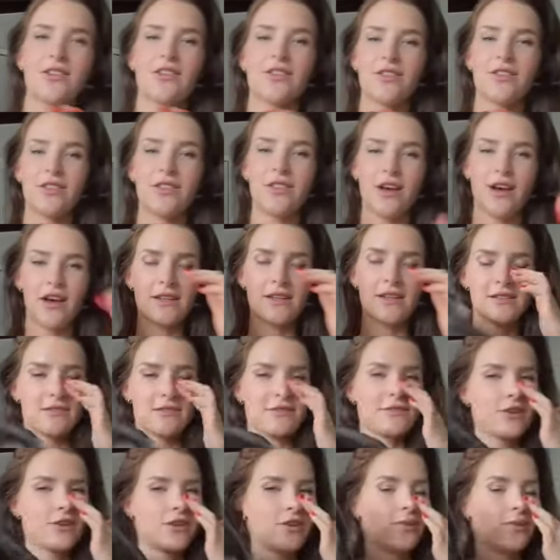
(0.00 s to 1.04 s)
Lots
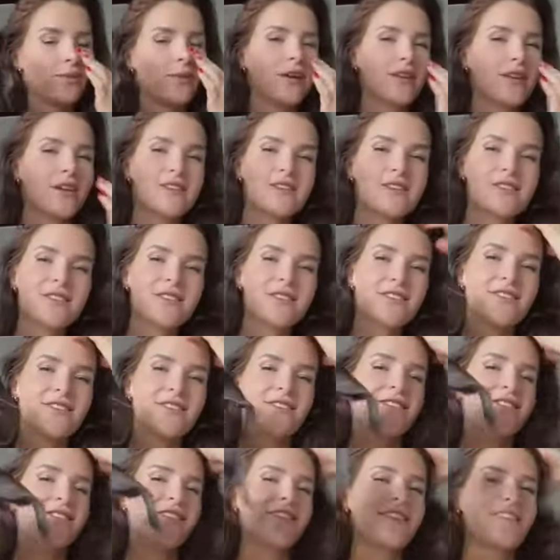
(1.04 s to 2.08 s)
of toe pics.
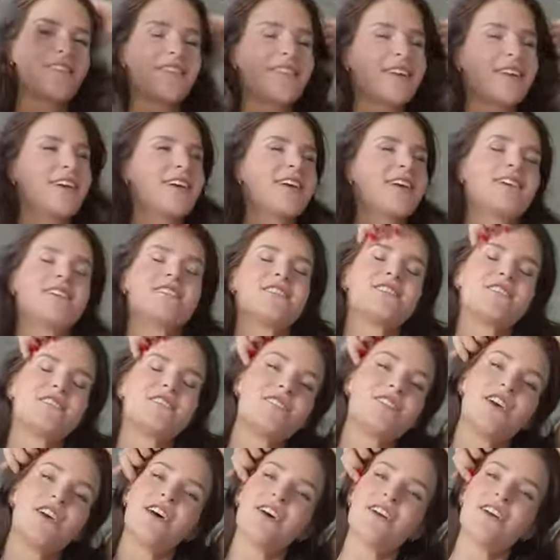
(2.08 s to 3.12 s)
And I
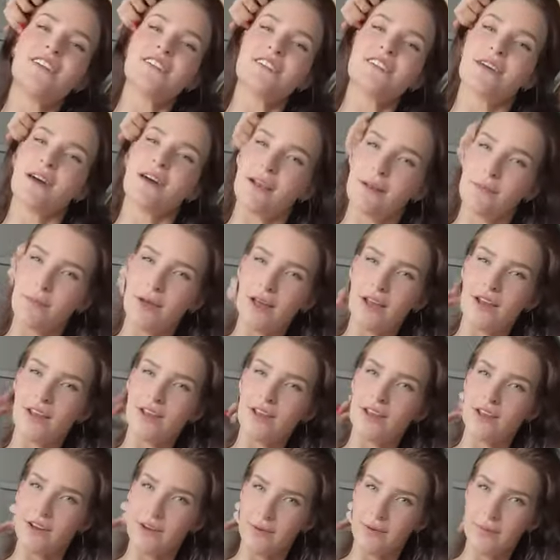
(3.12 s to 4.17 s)
just caught a
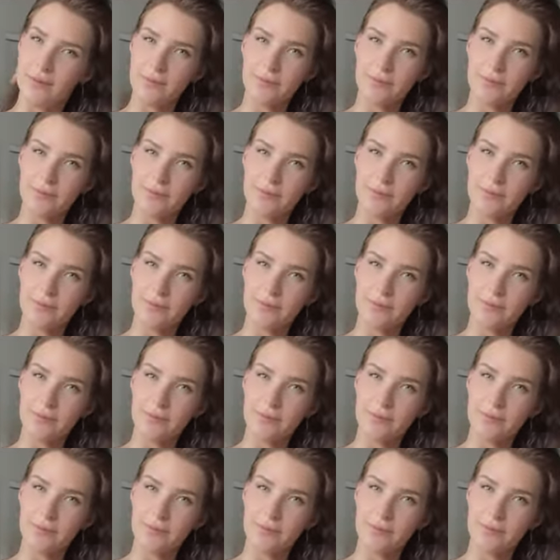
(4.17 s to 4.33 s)
manicure.